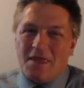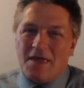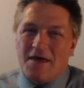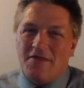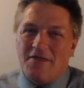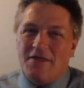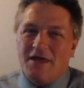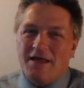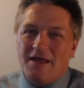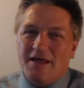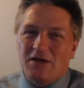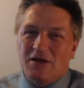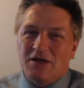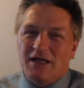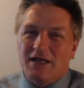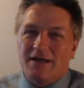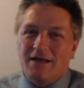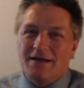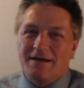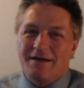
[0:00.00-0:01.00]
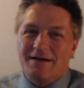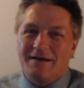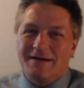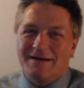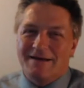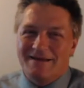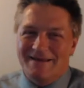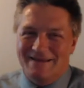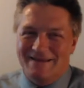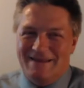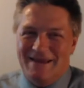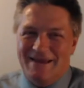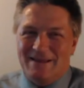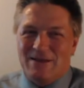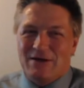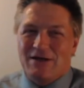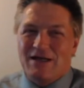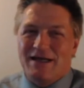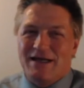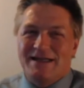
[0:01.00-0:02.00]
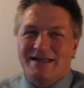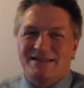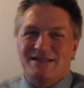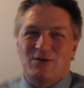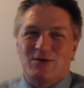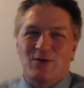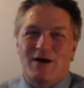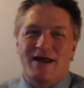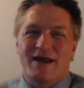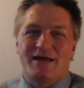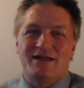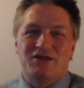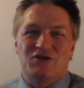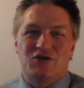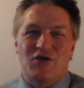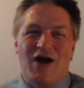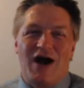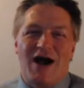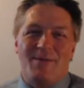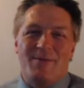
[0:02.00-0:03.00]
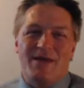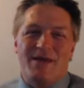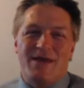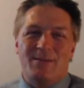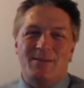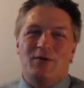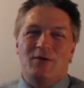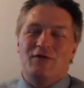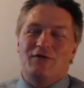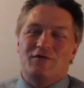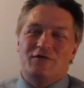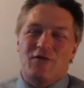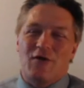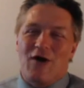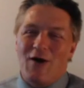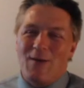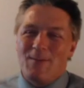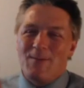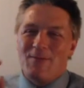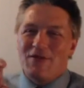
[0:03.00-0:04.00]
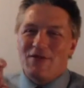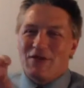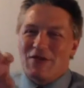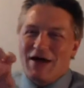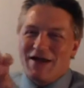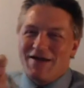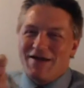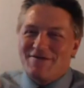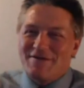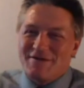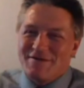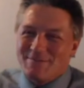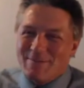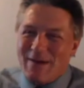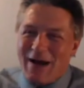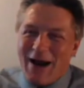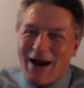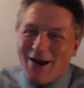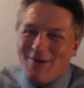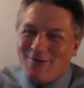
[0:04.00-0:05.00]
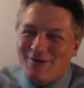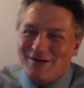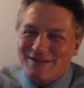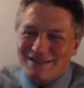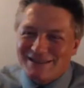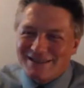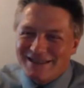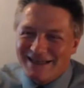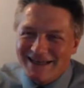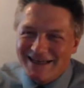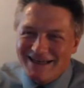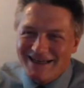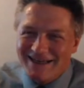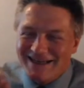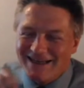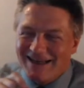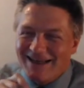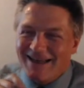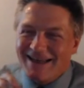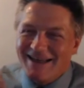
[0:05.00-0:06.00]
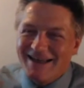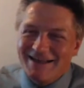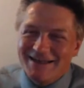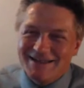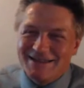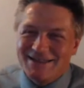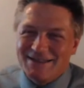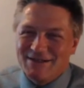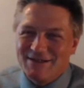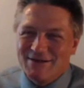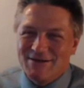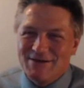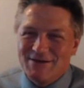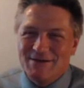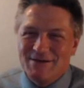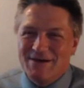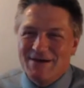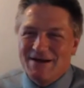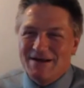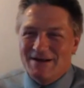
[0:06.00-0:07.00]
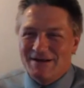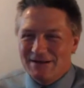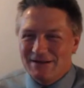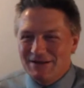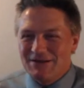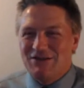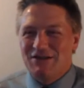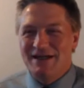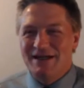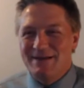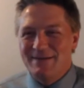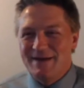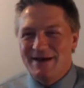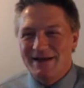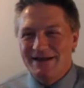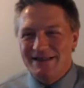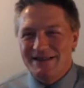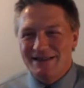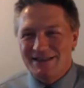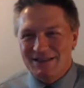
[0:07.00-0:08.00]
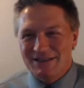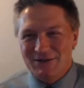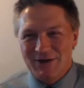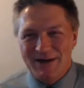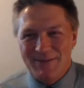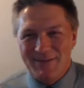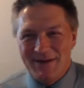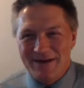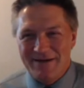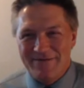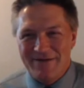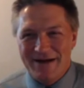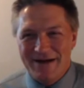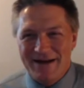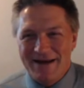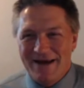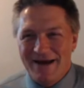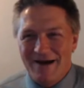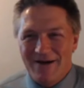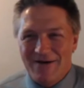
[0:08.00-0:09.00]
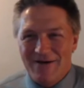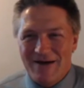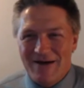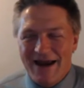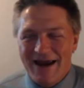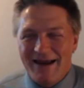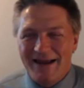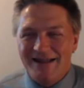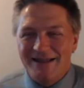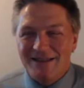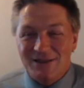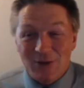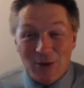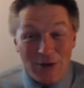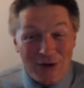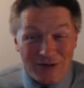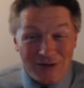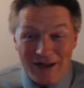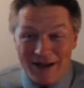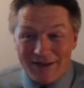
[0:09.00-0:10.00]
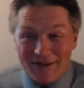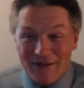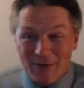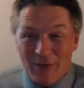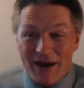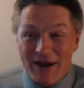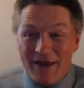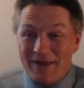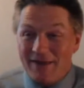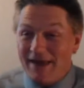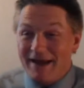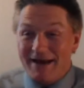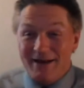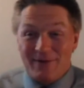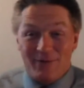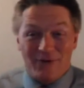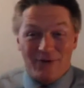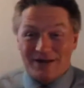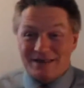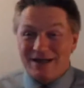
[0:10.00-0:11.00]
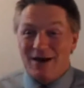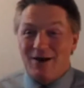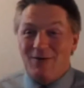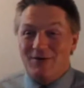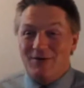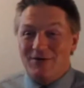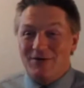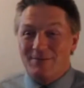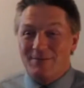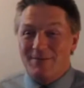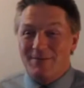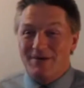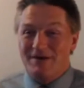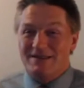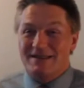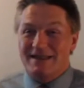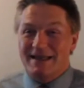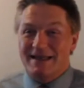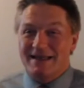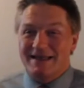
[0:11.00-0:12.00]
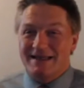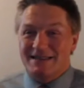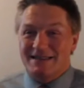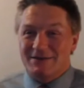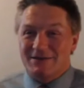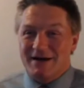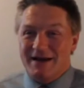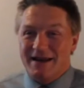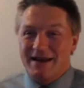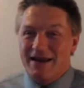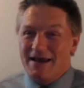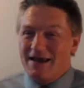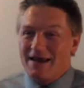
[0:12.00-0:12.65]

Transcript: They look at it as a way to draw people from the life of piracy into legitimate streaming video, right? It's sort of like the way that it worked out with the music industry.